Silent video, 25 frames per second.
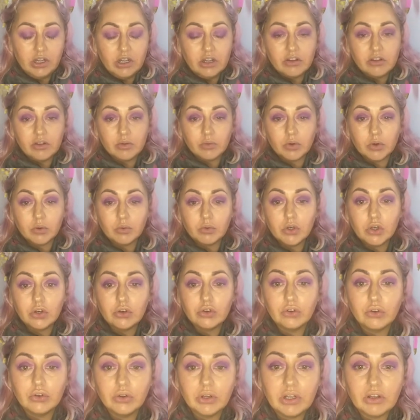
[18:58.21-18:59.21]
So what I want to
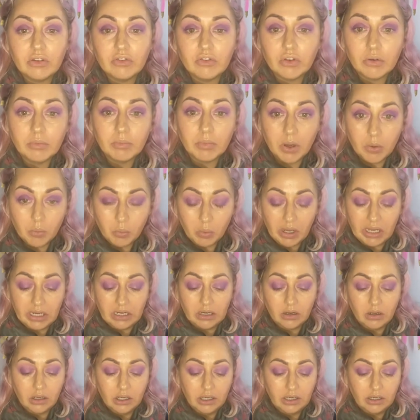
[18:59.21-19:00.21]
do is do my wet
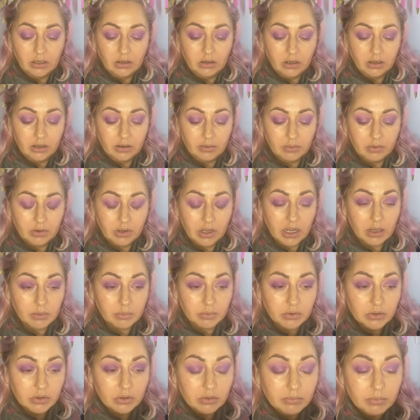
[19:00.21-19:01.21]
line,
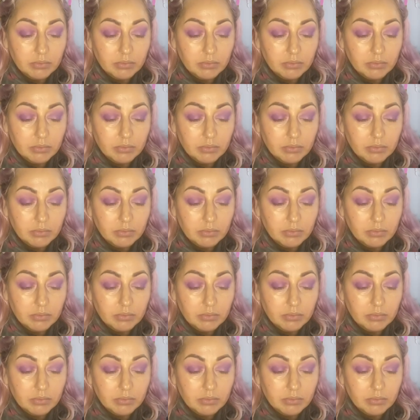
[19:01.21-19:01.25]
upper and